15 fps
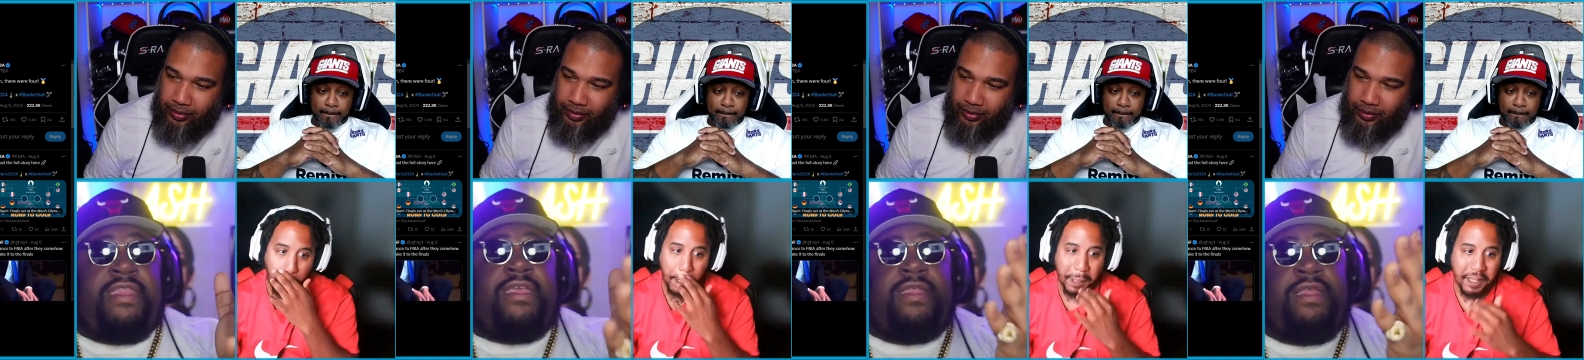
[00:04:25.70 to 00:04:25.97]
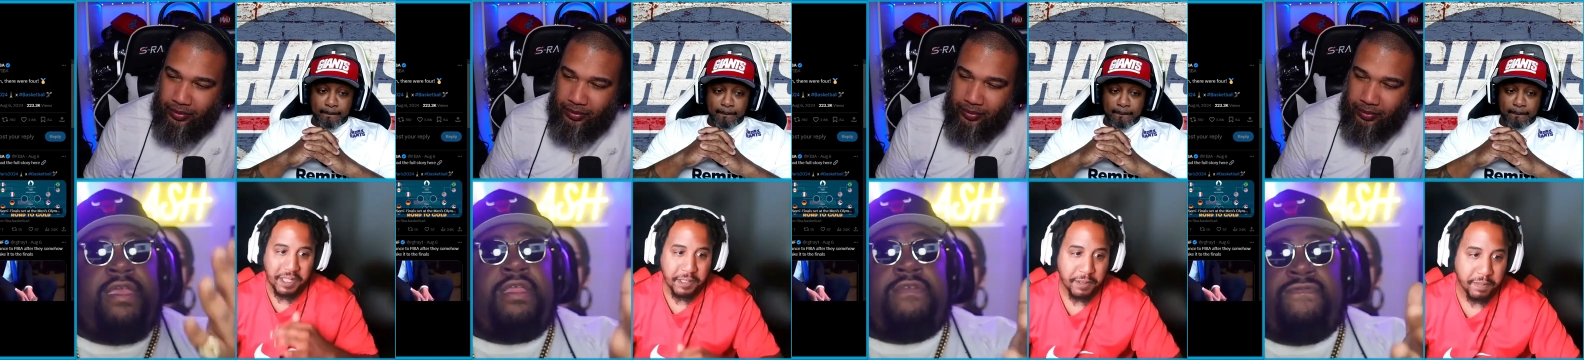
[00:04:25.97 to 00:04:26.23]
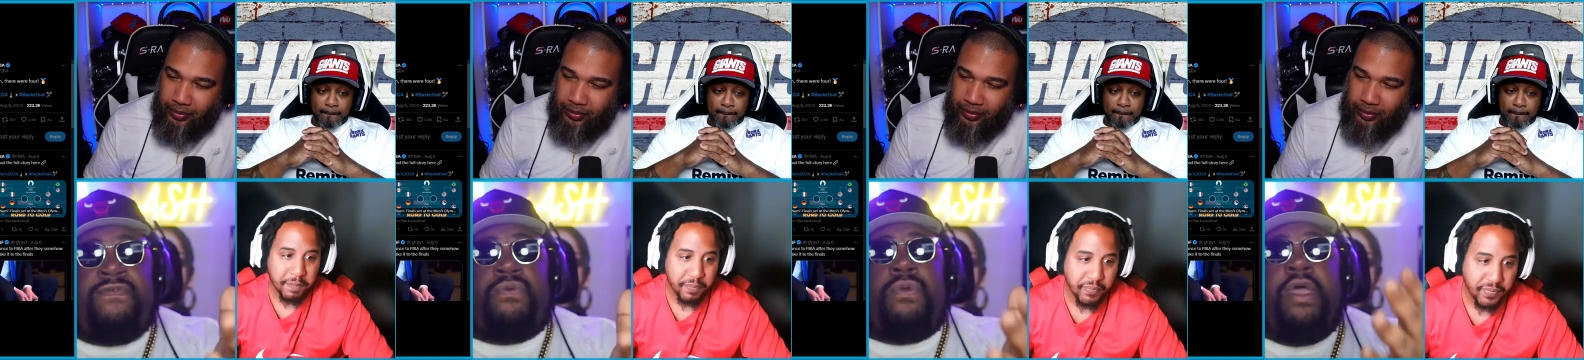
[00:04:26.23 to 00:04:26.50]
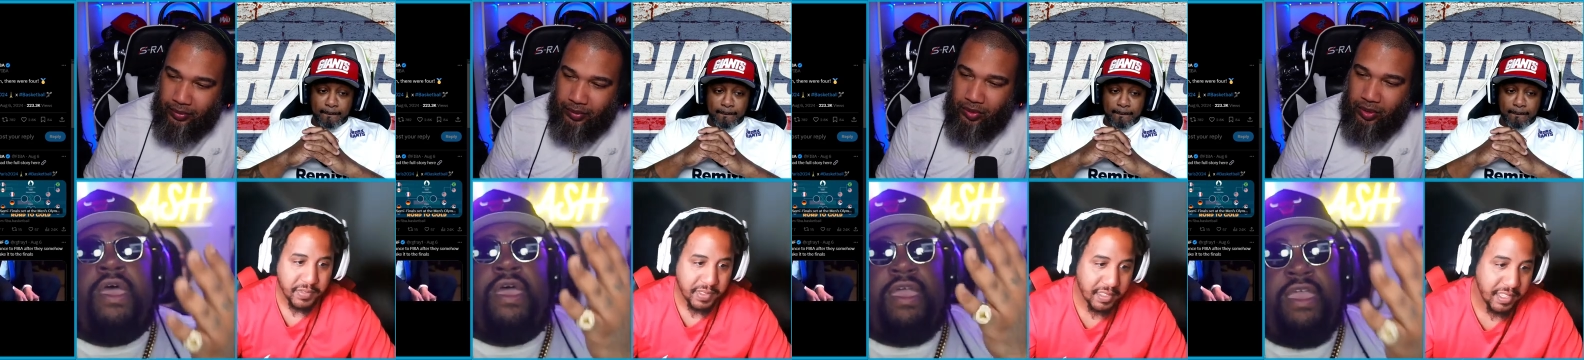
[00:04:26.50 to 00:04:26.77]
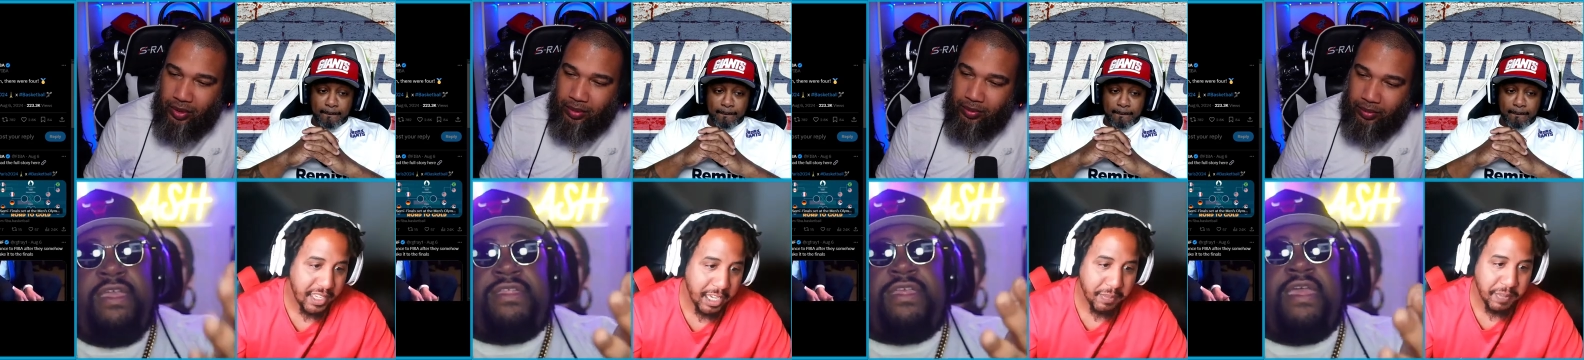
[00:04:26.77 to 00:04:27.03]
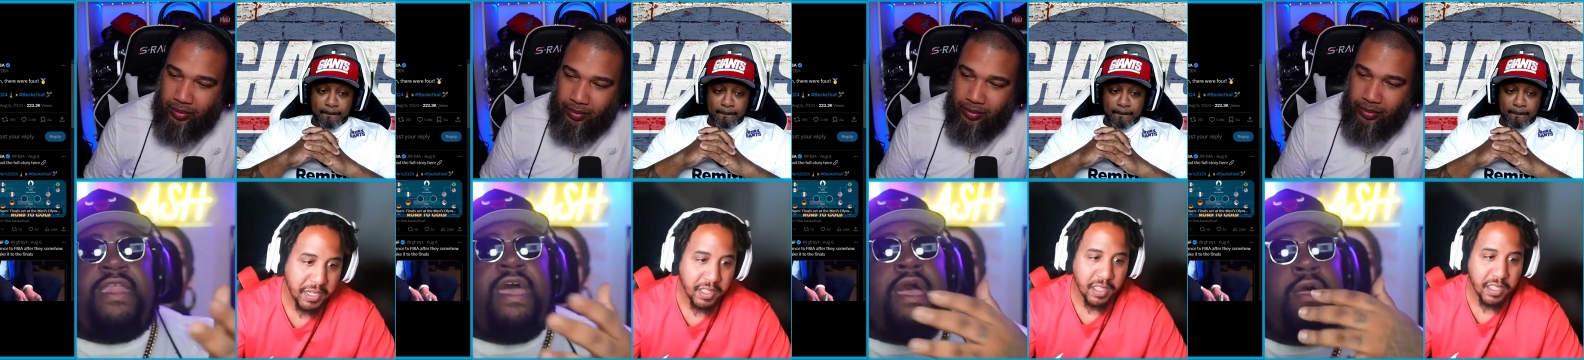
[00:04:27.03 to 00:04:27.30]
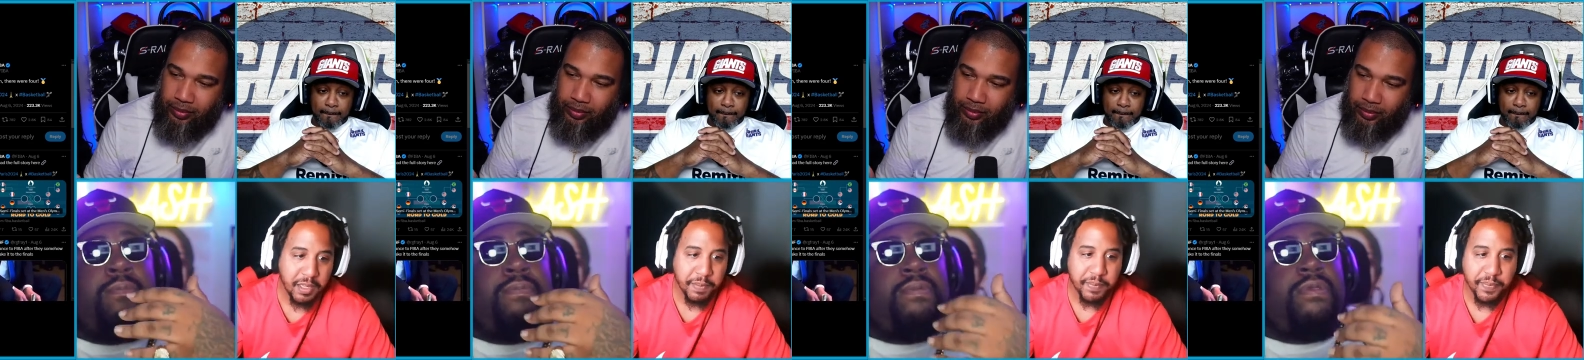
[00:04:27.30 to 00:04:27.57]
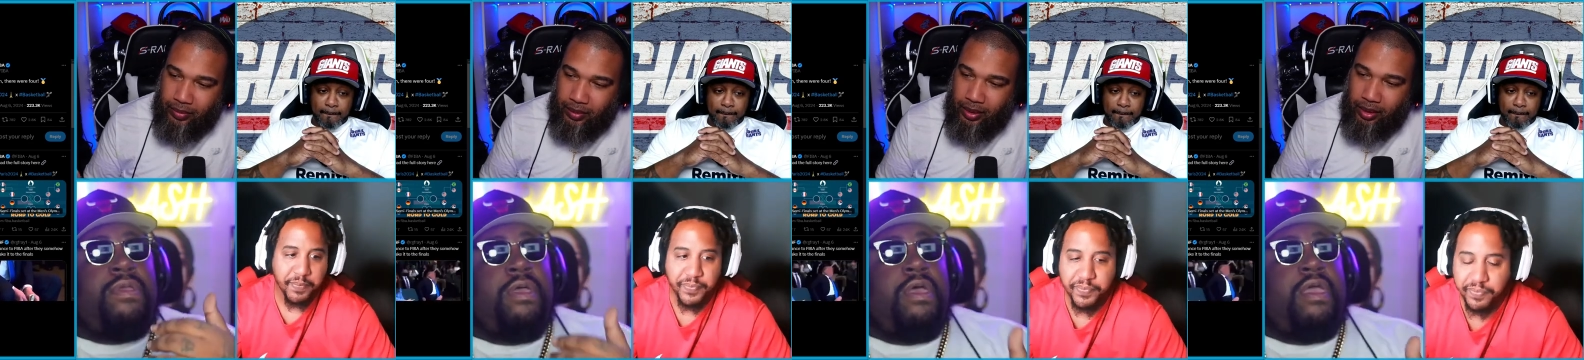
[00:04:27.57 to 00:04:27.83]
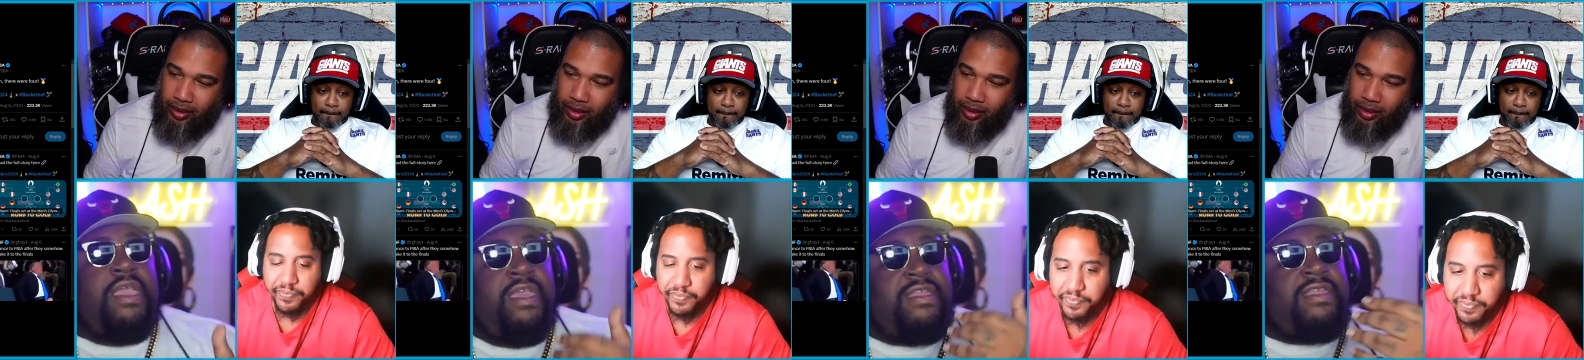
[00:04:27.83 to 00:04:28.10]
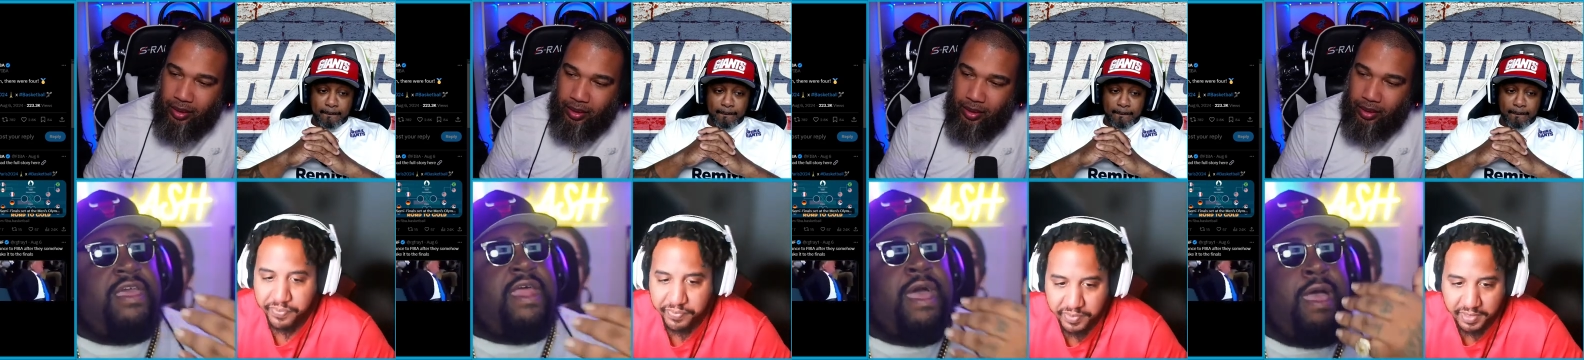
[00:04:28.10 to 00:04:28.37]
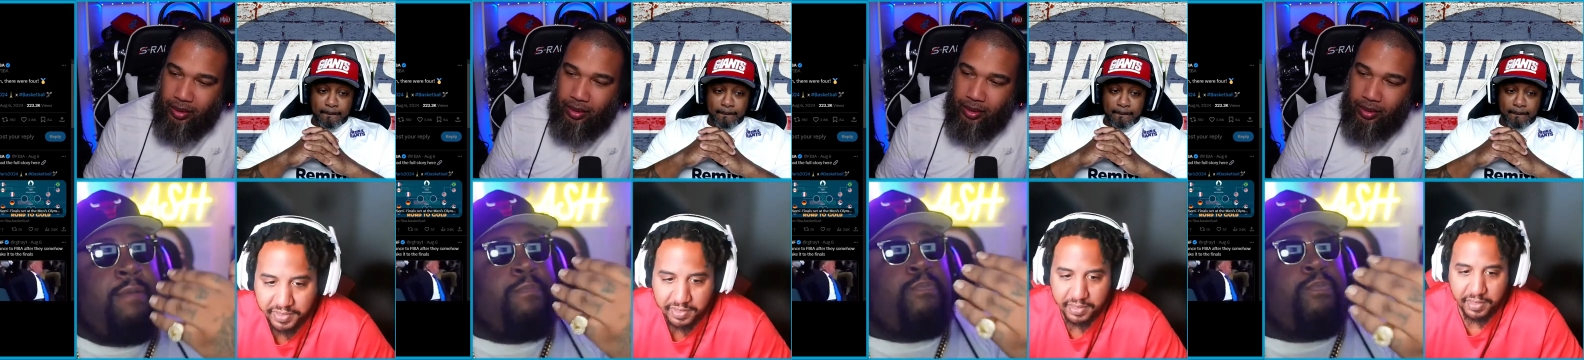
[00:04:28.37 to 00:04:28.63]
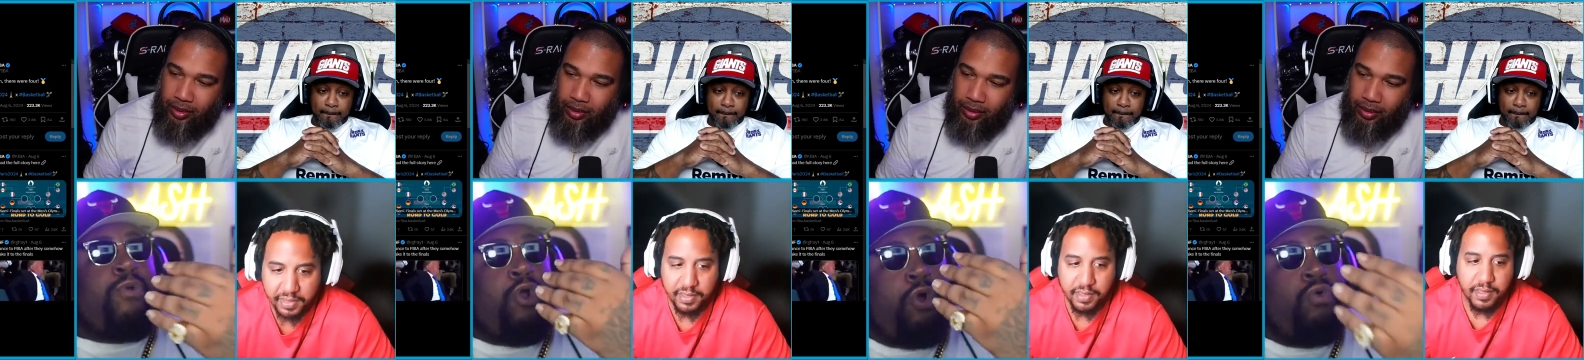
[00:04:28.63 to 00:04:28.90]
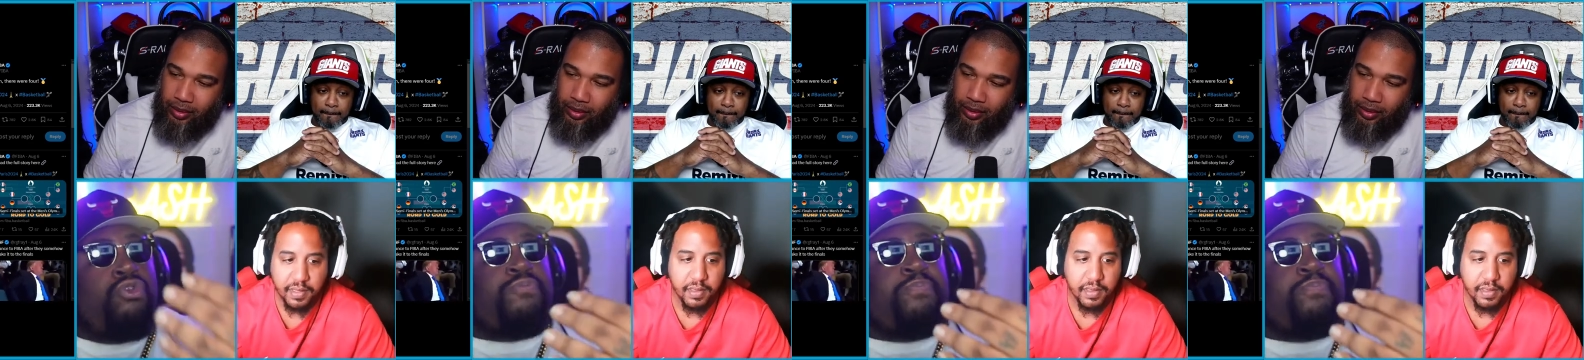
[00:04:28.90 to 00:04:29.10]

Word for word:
Speaker 1: it in the interview. He said I. He said I coach